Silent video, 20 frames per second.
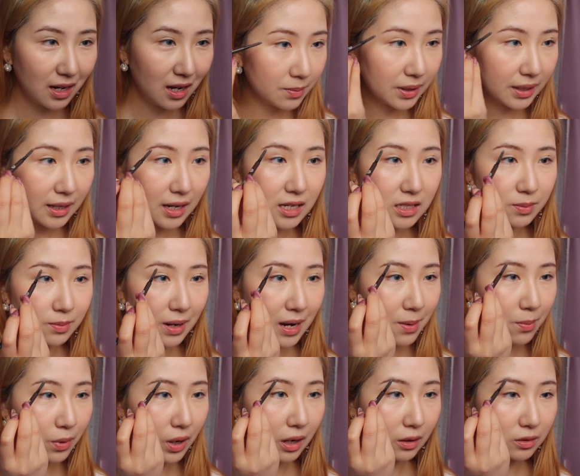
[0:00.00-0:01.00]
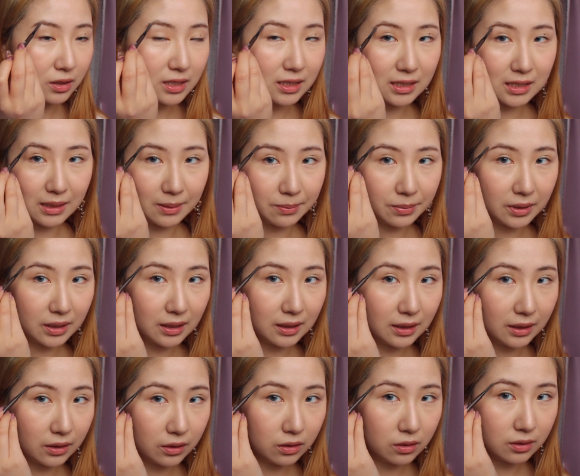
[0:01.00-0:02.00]
because my brows dip a
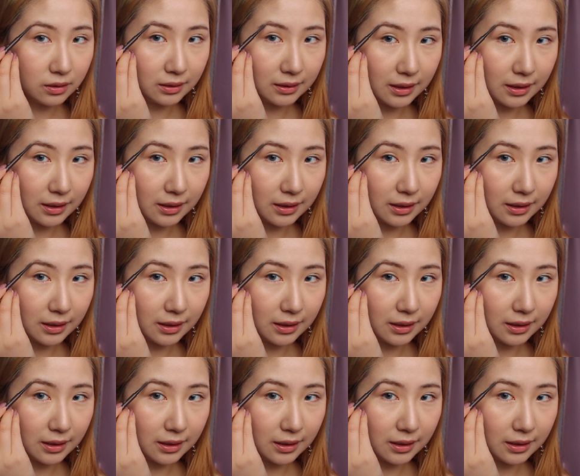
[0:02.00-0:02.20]
little